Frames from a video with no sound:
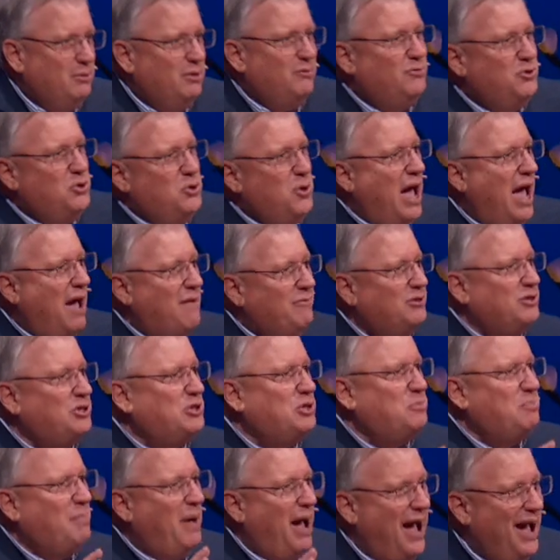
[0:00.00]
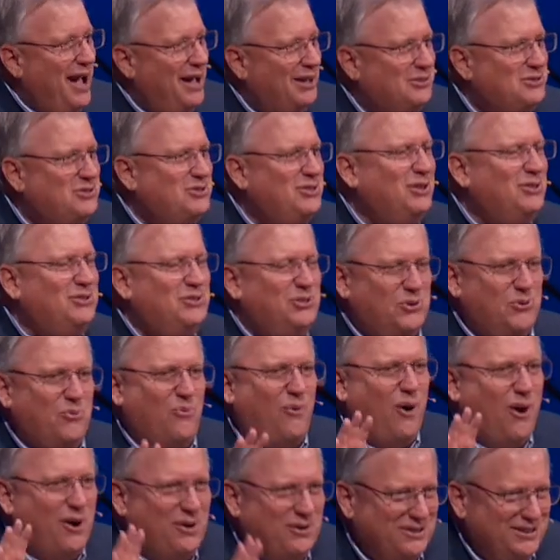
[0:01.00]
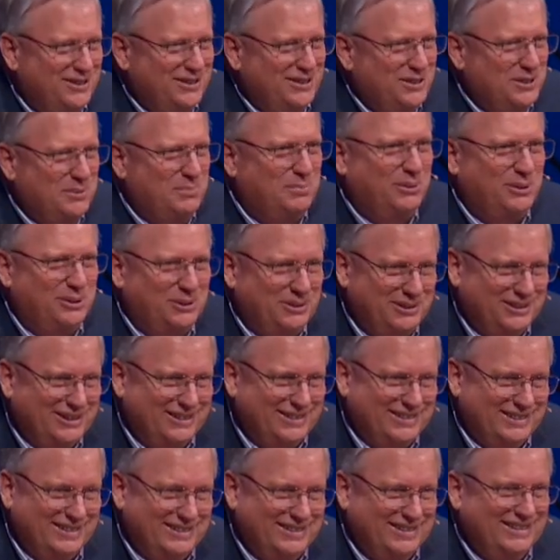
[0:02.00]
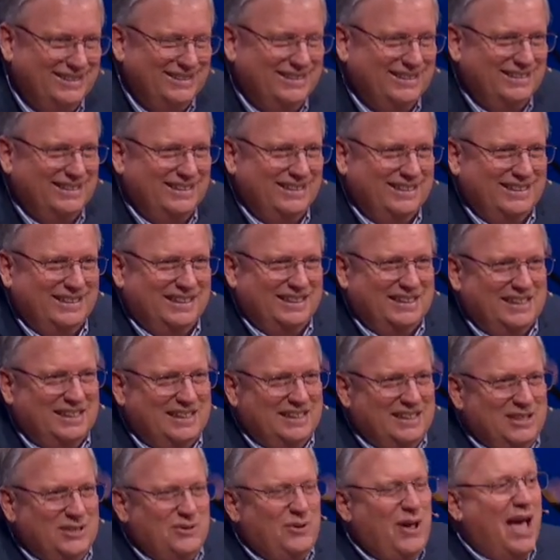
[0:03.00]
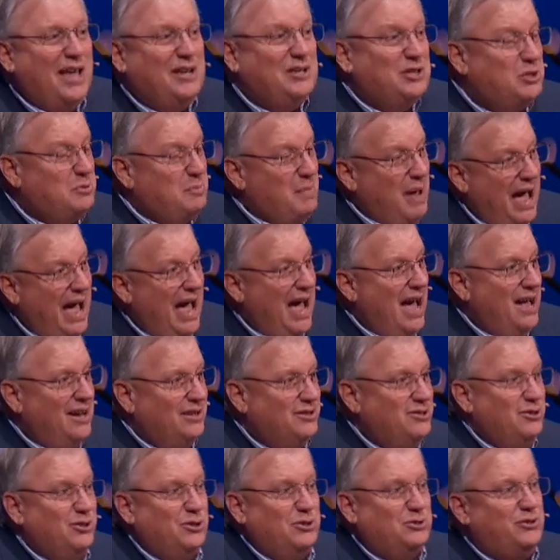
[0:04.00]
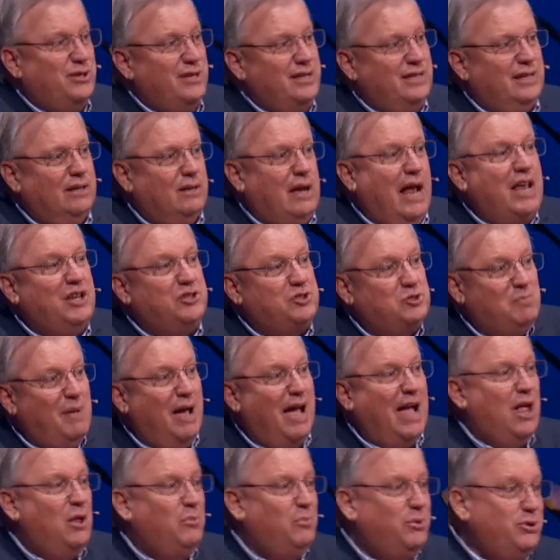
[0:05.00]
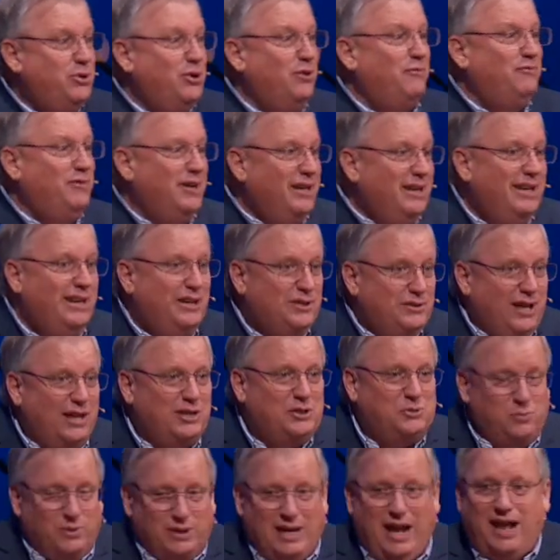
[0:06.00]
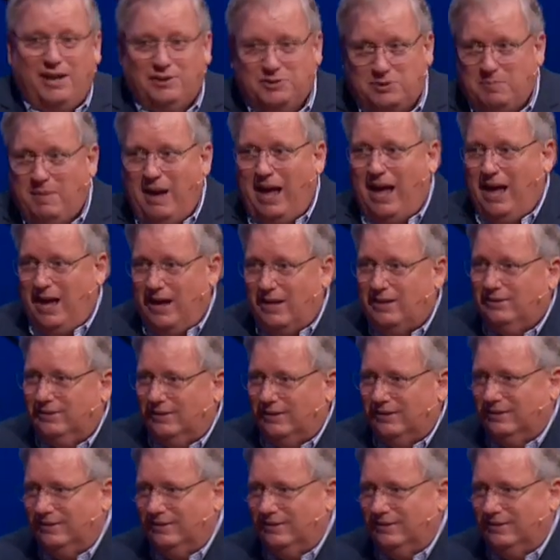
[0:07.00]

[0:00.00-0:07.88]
of you haven't smiled since you walked in the building. You hadn't smiled. You're just thinking, I'll smile when you're finished. That's when I'll smile.